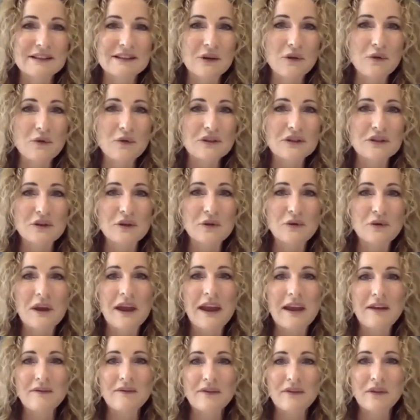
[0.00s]
And as long as
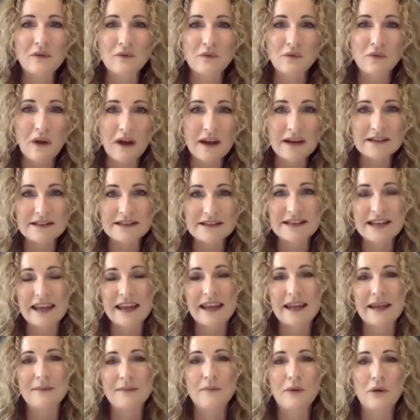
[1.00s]
you have the right
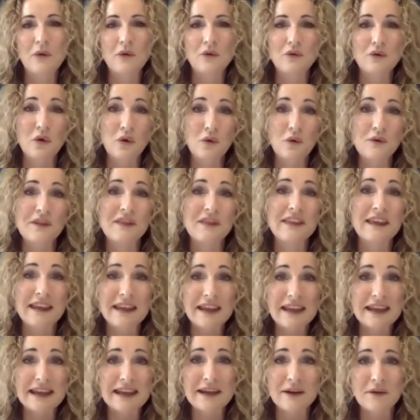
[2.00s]
team who know
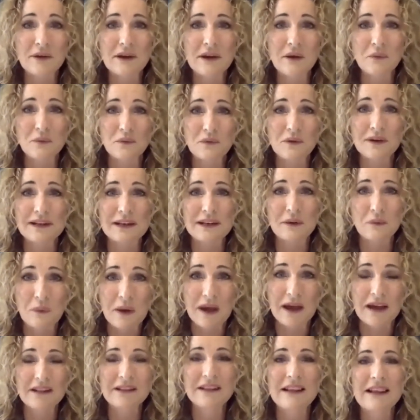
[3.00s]
their area really
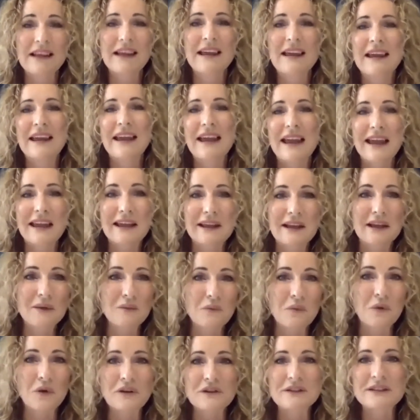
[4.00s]
well and
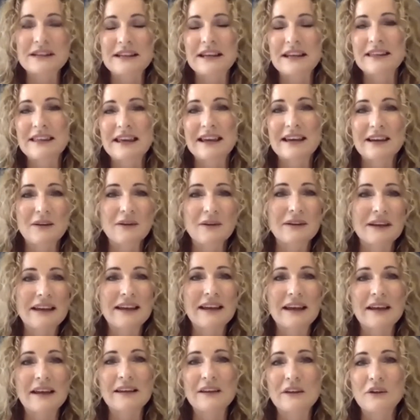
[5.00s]
can work together,
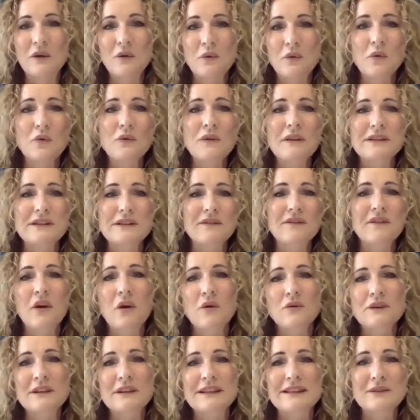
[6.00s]
all the
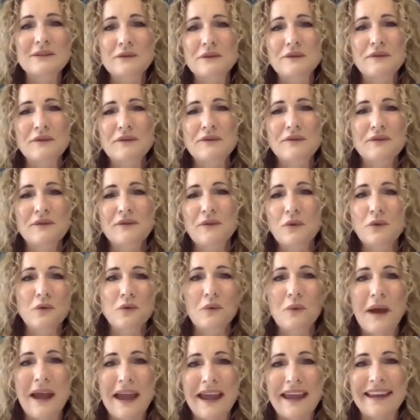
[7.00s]
difficulties sort of
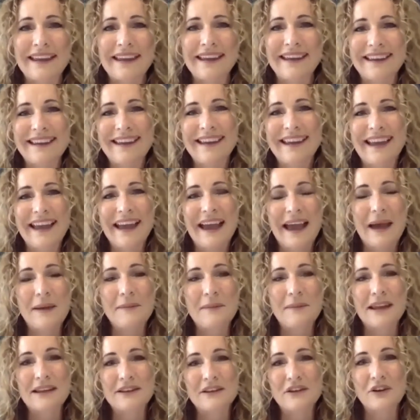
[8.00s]
fall away.
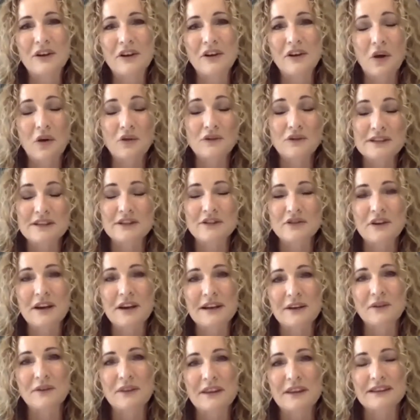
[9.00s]
And you can
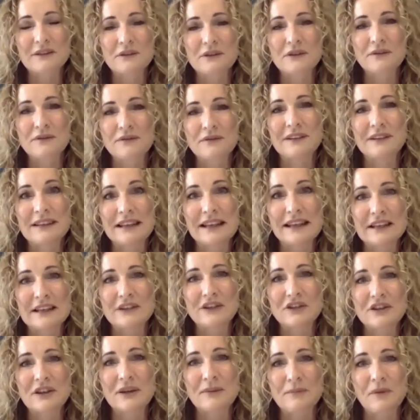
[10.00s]
concentrate on that sort of
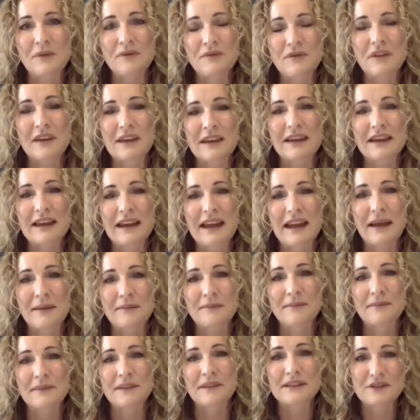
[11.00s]
leadership of
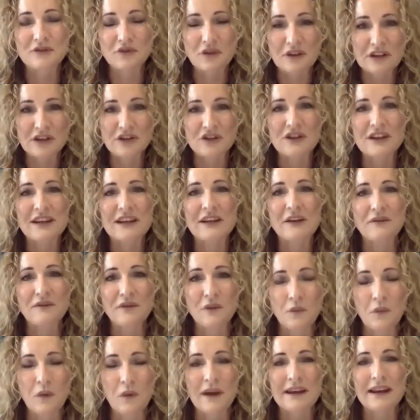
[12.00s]
the strategy
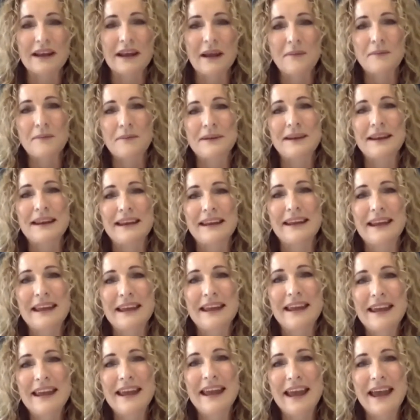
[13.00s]
of the wider company,
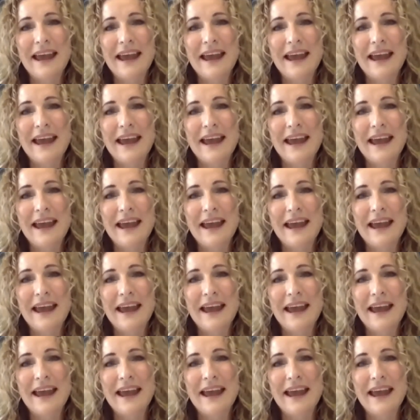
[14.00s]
